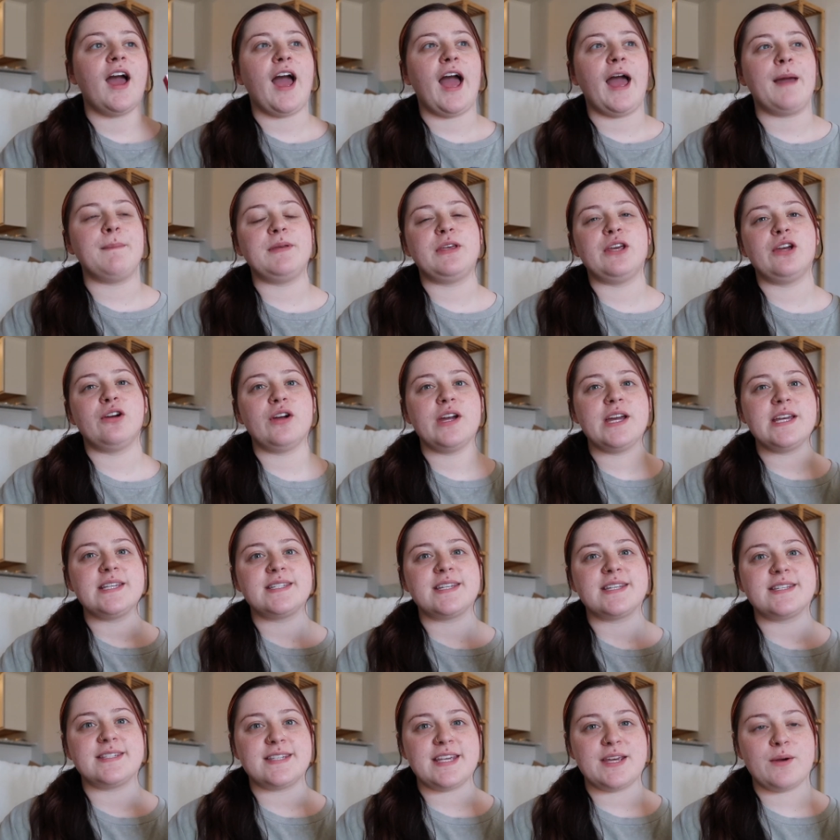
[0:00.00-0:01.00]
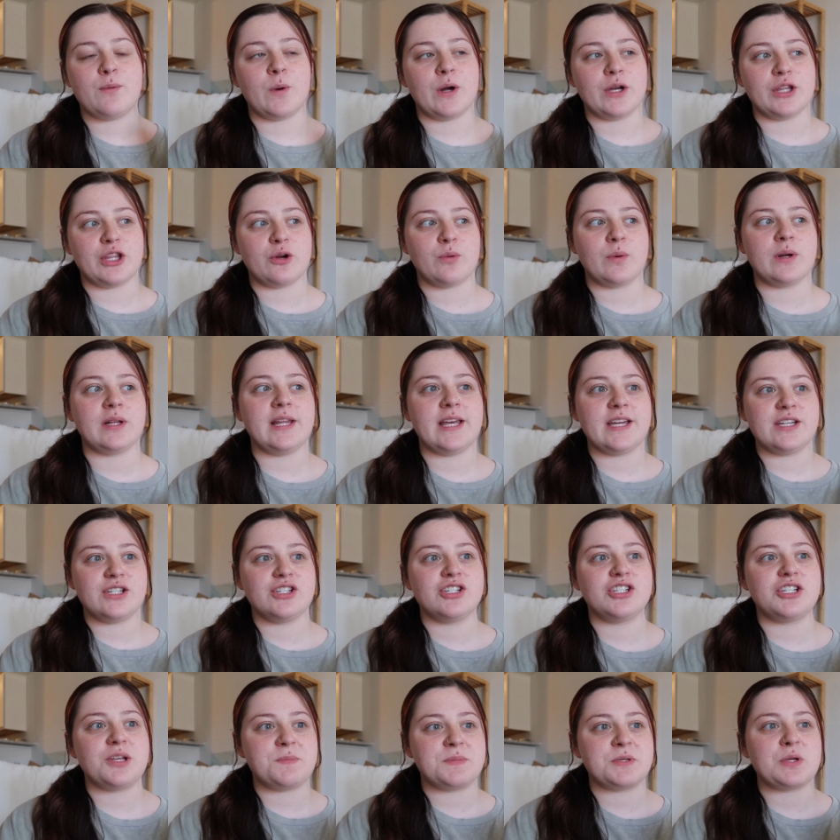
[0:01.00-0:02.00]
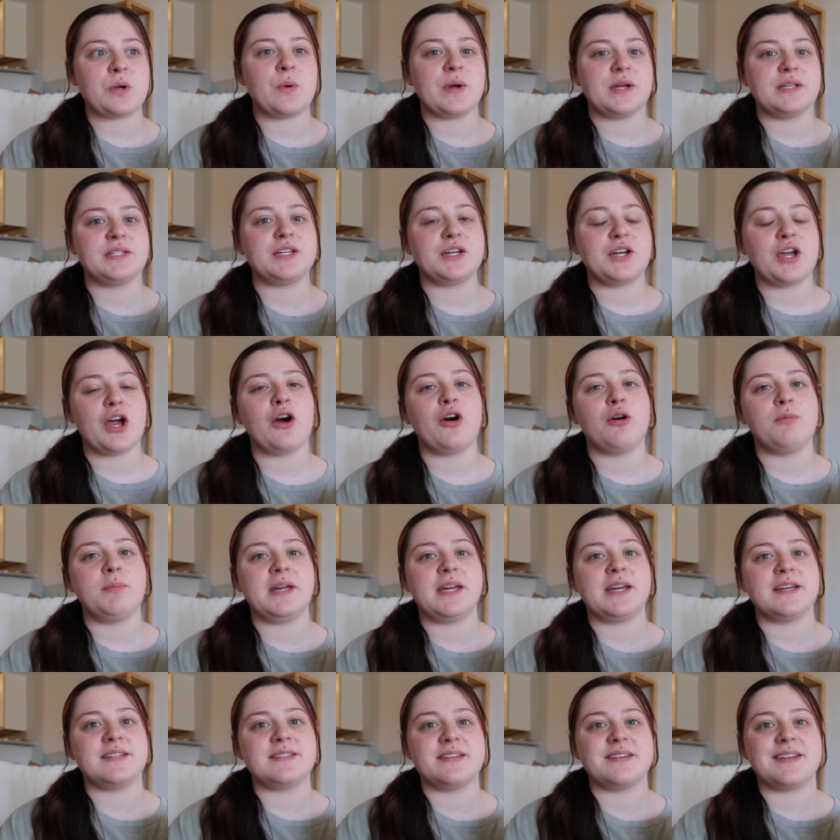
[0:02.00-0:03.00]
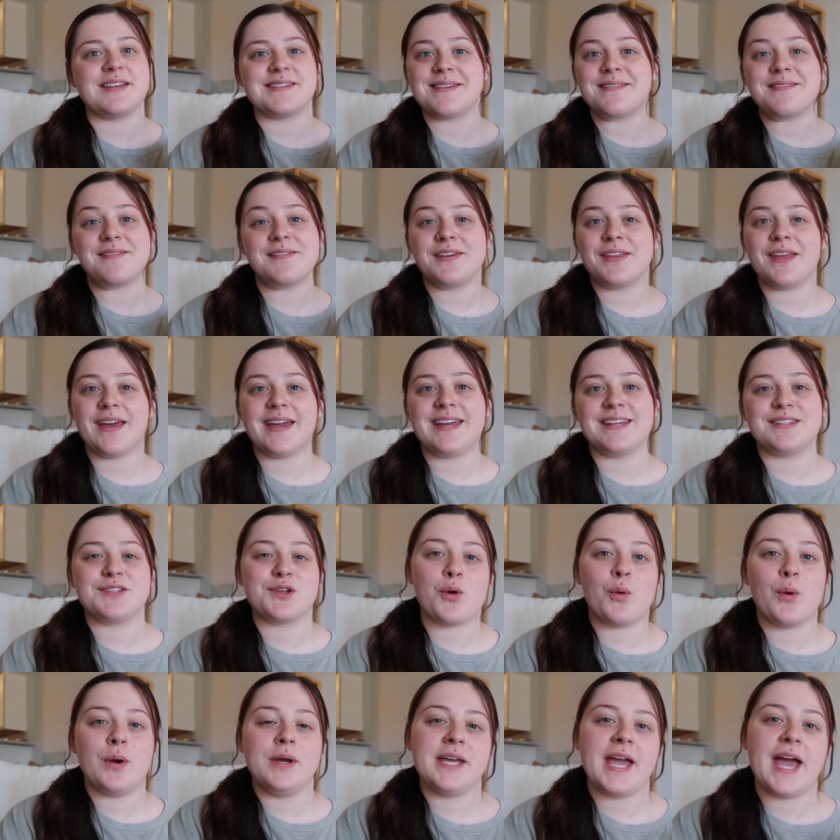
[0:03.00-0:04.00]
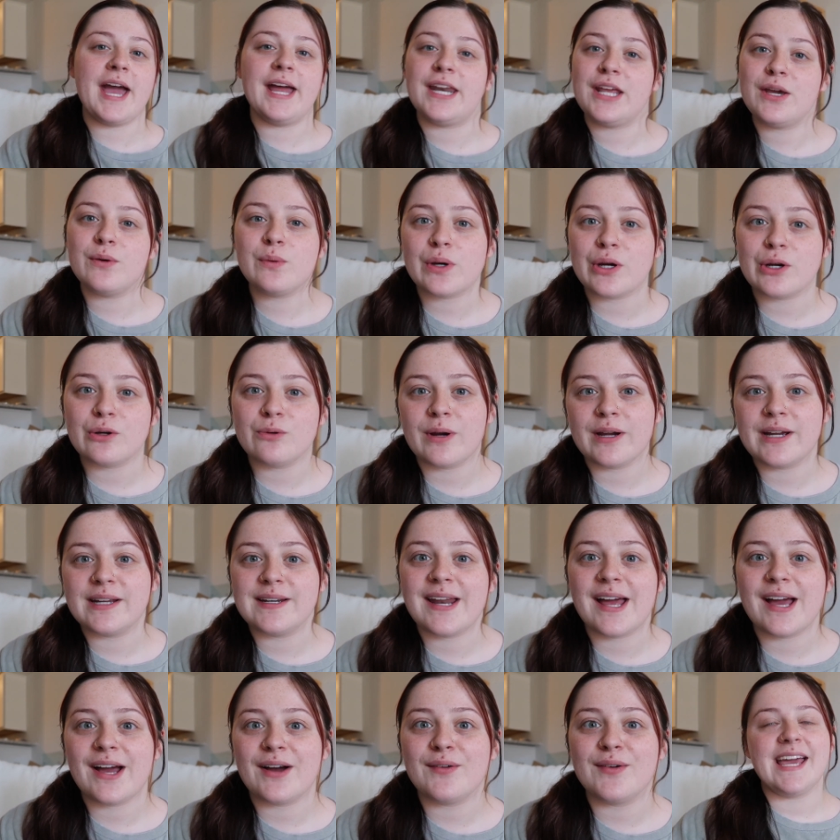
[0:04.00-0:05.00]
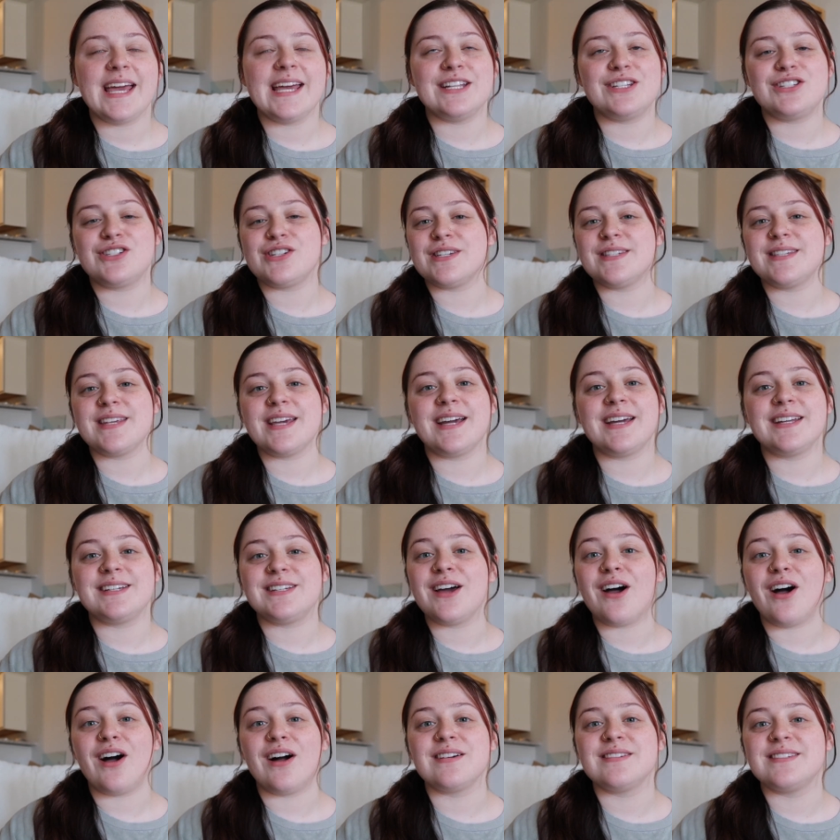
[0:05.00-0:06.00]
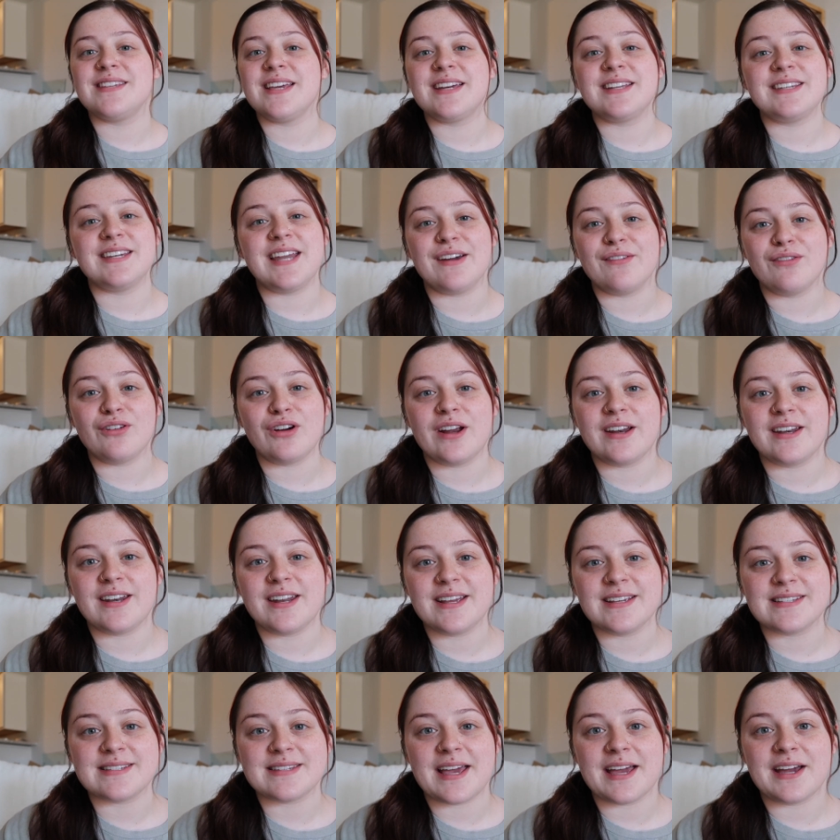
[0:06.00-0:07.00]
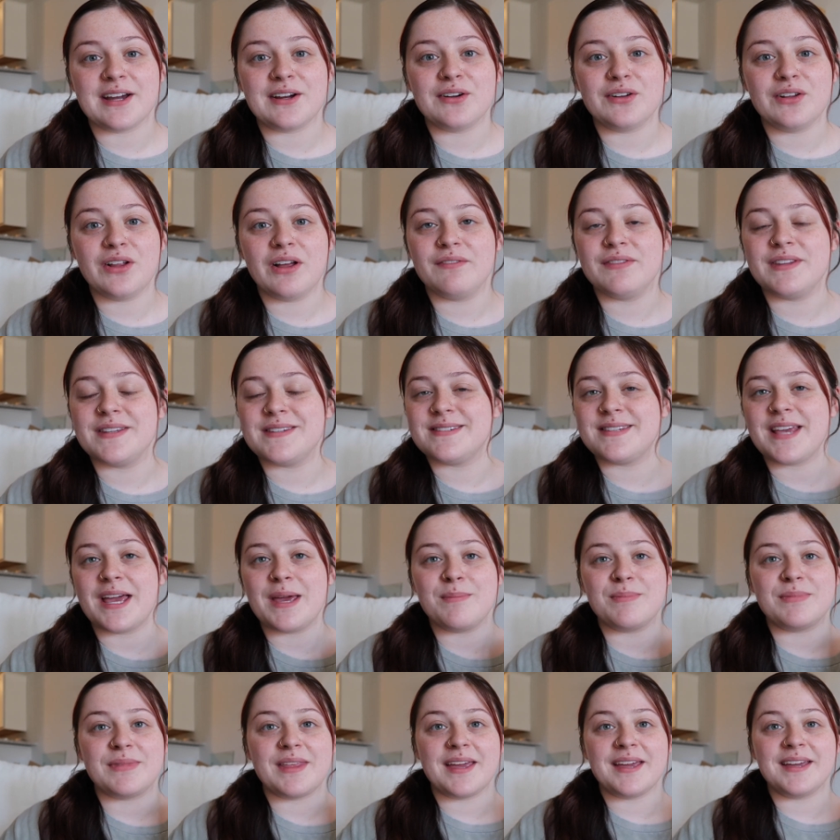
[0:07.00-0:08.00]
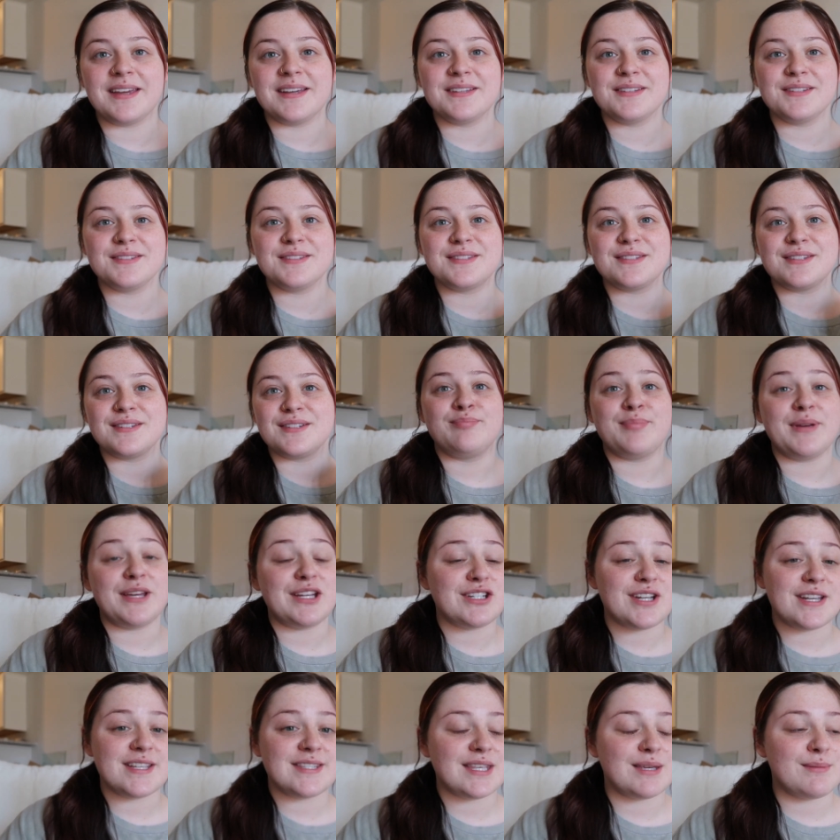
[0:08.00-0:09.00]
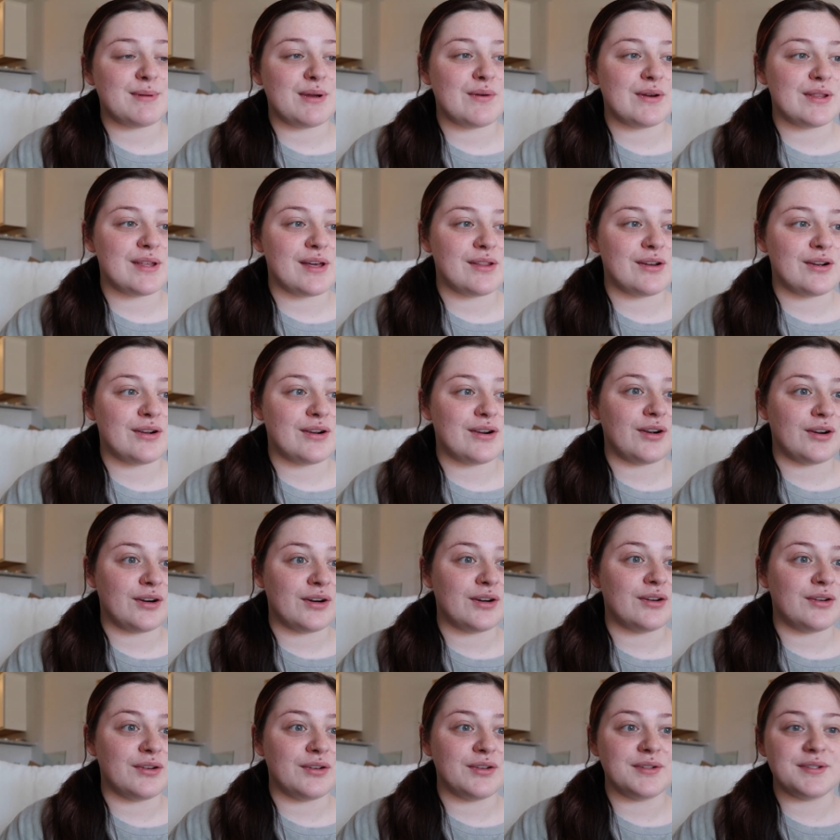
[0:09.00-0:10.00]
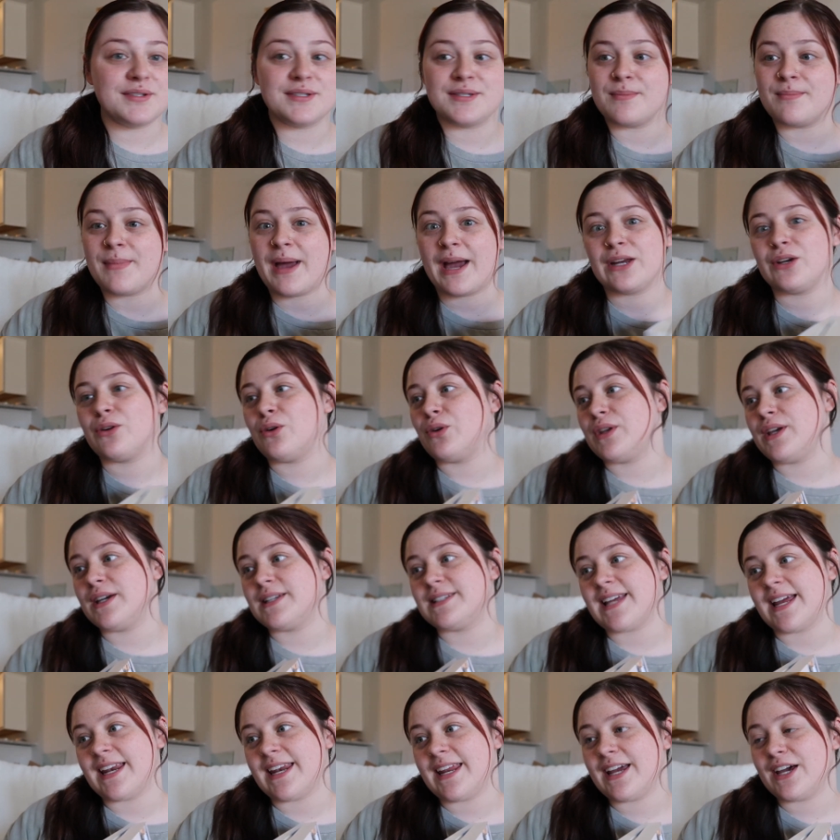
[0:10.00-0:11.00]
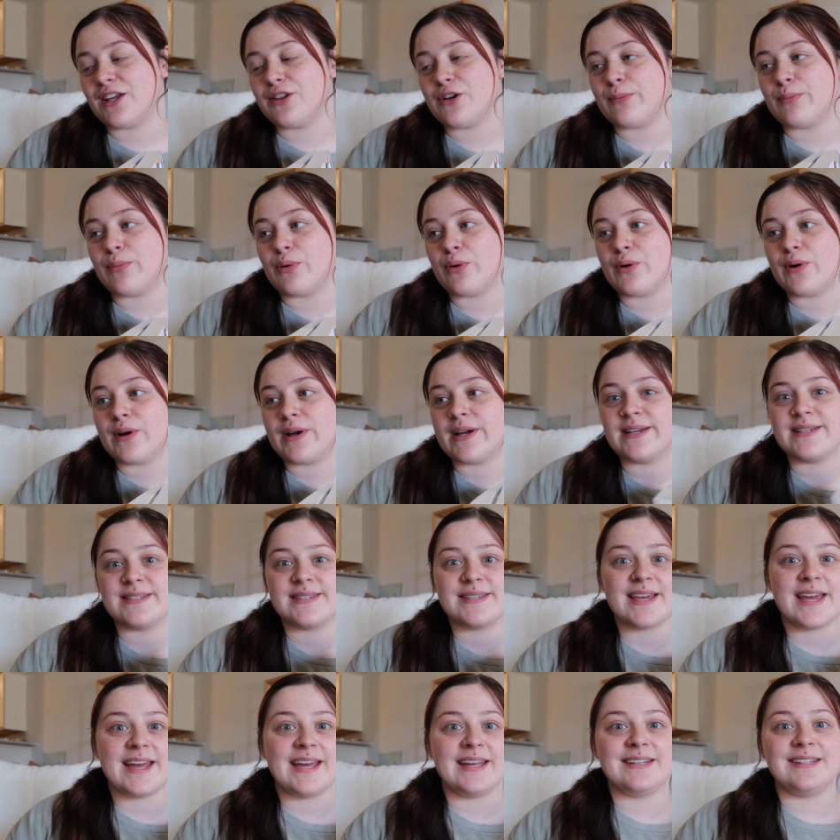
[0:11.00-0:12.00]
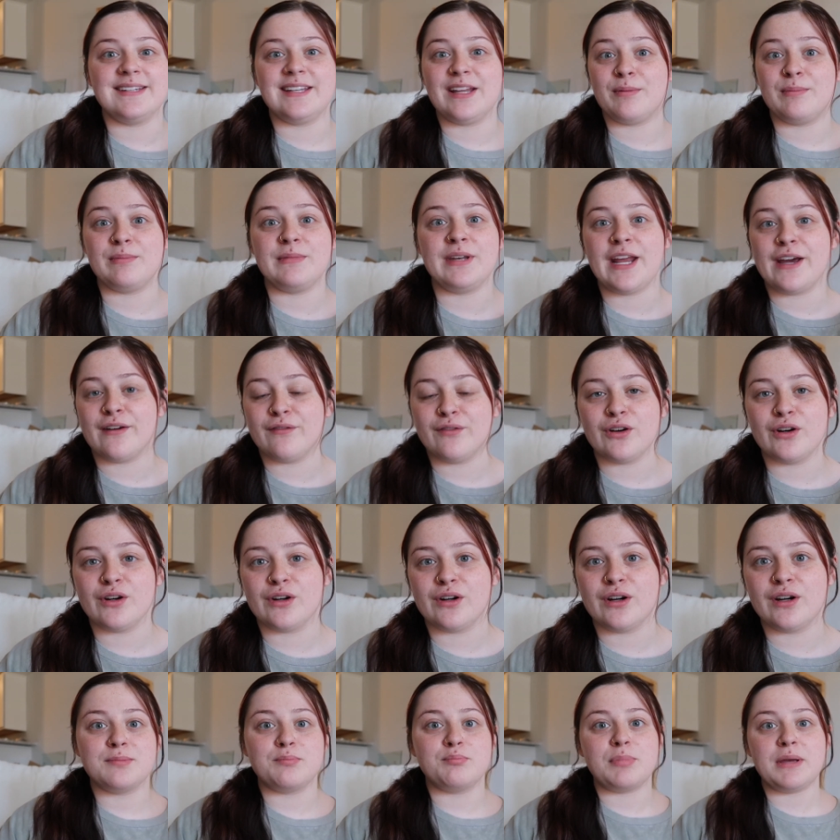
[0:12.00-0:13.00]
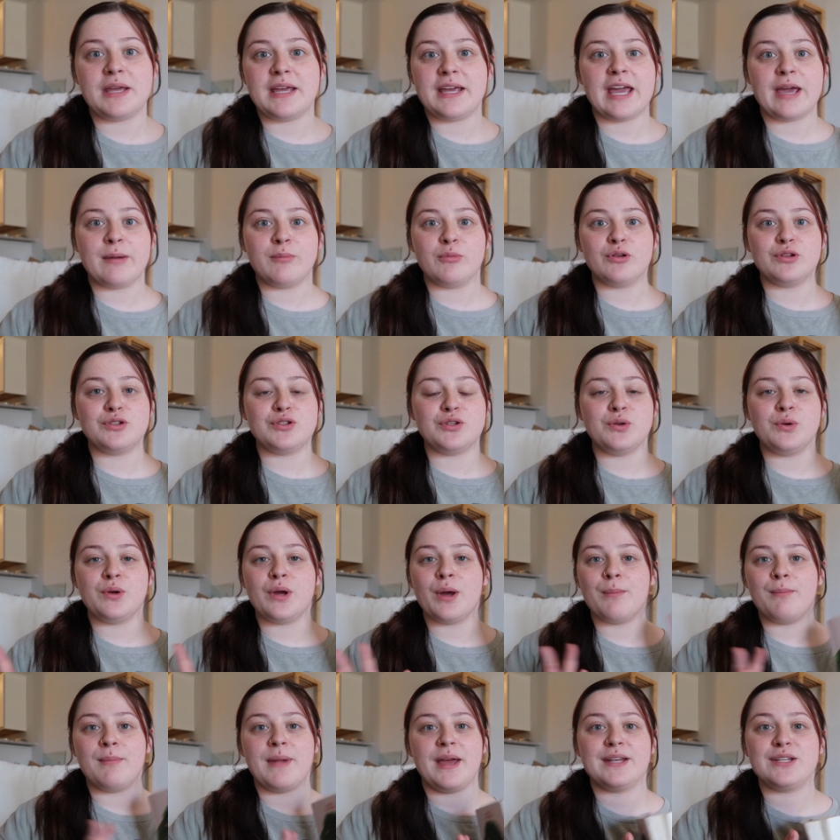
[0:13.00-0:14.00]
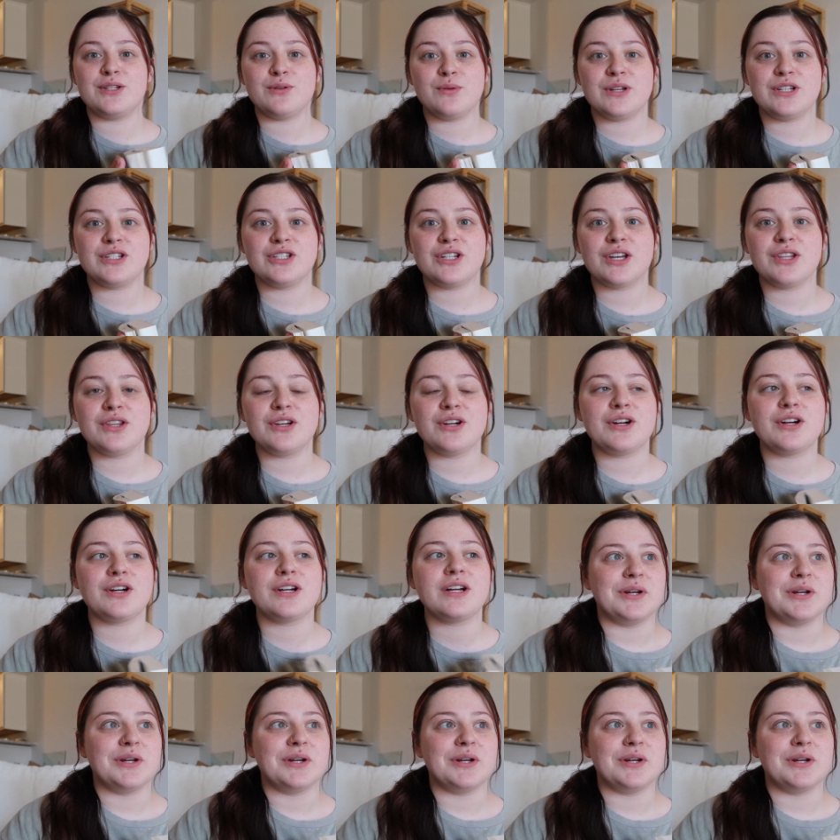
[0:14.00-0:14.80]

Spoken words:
I'm curious to see where their relationship's going to go because it doesn't feel like it's going anywhere right now. It's just like a toxic never-ending cycle of the same things. BJ sleeping with other girls, Magnolia dating other boys, and them never being able to commit to each other,